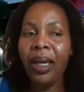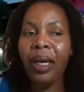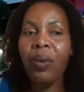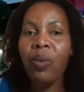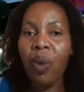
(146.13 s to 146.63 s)

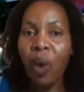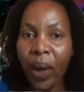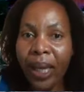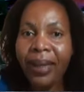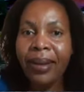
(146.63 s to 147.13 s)
He
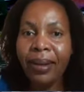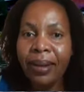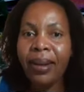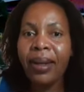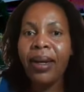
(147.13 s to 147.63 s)
won.
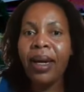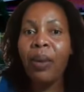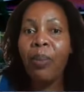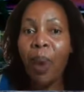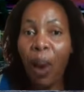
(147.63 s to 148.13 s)

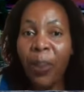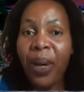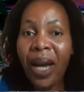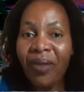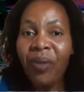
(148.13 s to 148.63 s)

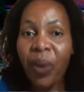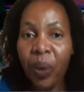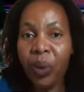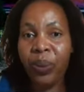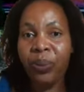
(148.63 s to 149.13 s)
Popular
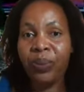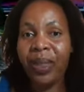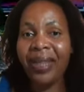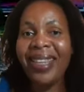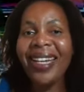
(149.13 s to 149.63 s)
vote.
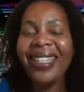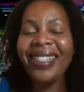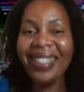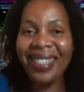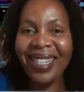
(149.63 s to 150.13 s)

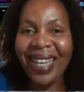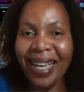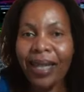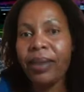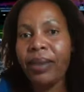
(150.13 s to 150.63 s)
36
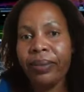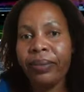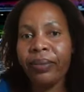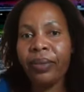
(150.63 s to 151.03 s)
years.